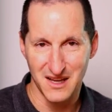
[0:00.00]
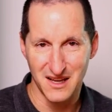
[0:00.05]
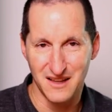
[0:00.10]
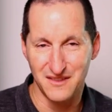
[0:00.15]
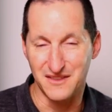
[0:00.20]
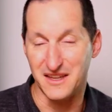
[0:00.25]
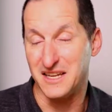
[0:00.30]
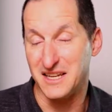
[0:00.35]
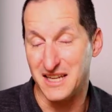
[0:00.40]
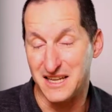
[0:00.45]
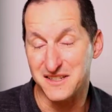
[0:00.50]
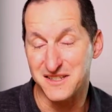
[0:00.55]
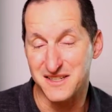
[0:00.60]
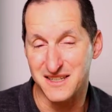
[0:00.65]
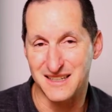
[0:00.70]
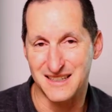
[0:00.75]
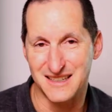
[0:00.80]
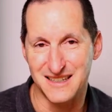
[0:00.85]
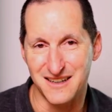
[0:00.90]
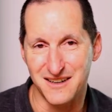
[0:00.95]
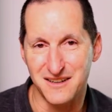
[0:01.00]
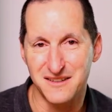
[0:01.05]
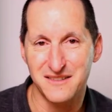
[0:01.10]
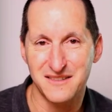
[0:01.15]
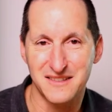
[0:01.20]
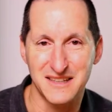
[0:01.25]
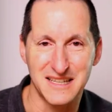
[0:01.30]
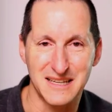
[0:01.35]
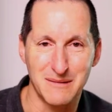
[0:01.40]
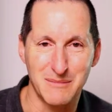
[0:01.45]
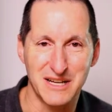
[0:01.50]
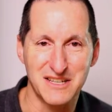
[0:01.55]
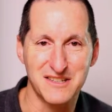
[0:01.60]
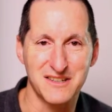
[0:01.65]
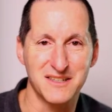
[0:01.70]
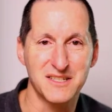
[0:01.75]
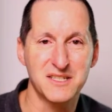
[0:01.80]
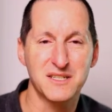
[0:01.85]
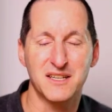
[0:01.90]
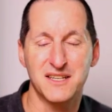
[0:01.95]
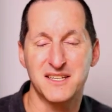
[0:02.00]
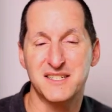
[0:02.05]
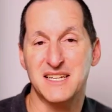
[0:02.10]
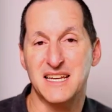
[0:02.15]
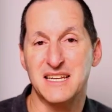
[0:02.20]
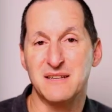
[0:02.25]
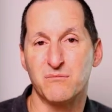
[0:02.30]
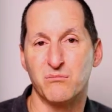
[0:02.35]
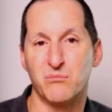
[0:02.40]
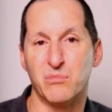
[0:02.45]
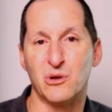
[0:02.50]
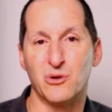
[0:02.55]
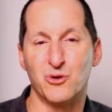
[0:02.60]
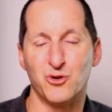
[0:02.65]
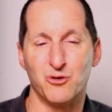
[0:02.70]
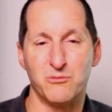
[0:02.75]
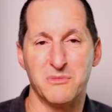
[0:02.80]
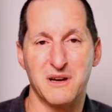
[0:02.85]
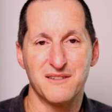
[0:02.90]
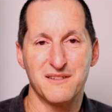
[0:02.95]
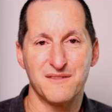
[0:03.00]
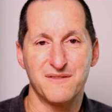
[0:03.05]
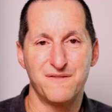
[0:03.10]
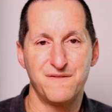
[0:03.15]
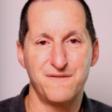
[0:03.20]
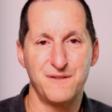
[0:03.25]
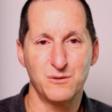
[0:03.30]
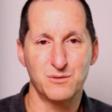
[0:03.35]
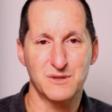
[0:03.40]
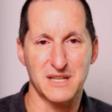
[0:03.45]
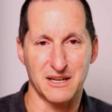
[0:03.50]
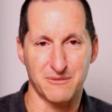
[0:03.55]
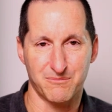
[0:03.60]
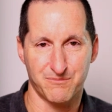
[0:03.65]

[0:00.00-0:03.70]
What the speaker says: And the imagine is it's a Bloom filter.